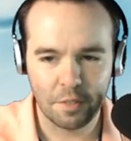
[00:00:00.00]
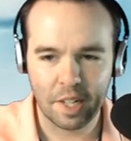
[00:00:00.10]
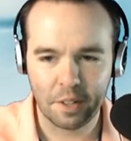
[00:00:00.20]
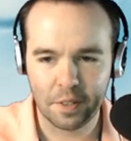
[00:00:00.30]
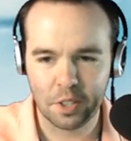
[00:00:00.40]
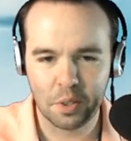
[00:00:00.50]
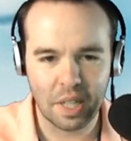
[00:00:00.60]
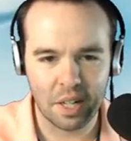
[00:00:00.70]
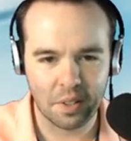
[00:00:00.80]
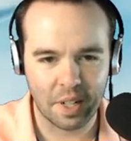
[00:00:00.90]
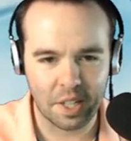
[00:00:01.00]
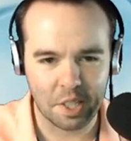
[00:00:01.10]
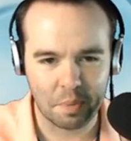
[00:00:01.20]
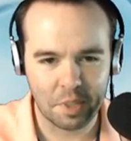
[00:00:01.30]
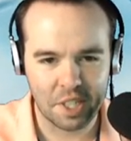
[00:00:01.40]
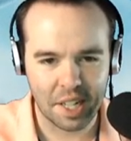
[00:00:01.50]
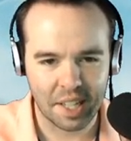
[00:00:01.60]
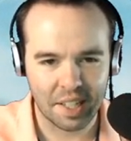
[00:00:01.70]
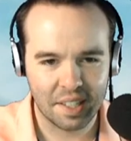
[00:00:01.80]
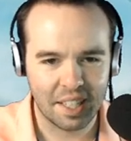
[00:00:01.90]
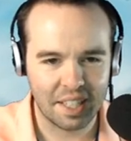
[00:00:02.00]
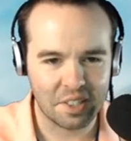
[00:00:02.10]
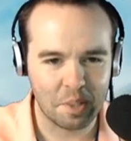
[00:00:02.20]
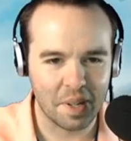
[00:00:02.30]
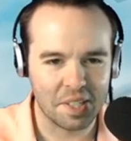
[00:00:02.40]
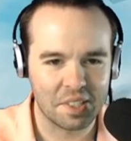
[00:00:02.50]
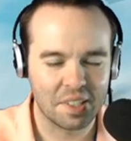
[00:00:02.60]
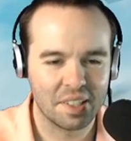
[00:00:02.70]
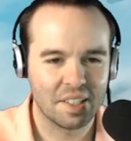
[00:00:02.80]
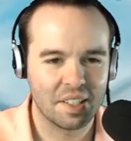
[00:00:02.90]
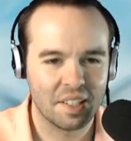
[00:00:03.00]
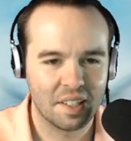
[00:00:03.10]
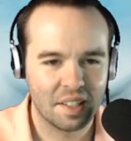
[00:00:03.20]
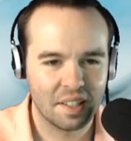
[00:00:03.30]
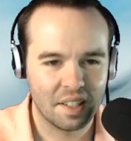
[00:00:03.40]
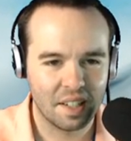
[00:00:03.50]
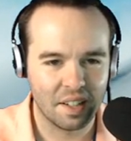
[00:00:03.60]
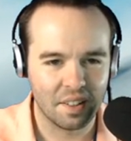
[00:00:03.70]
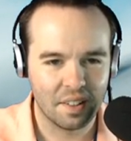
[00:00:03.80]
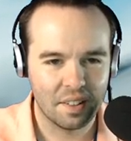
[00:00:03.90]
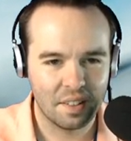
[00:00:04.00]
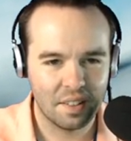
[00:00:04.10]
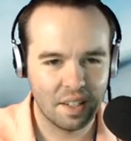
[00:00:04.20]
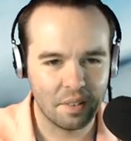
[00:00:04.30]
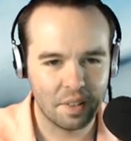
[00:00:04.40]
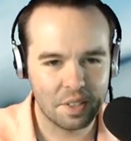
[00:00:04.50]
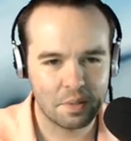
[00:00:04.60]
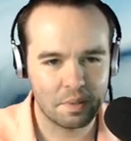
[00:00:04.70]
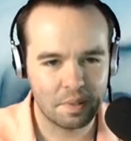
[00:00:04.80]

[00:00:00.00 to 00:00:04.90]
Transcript: thank you for the $2 donation. Appreciate it. Thank you so much. Coins. Really? Oh. Oh, that's...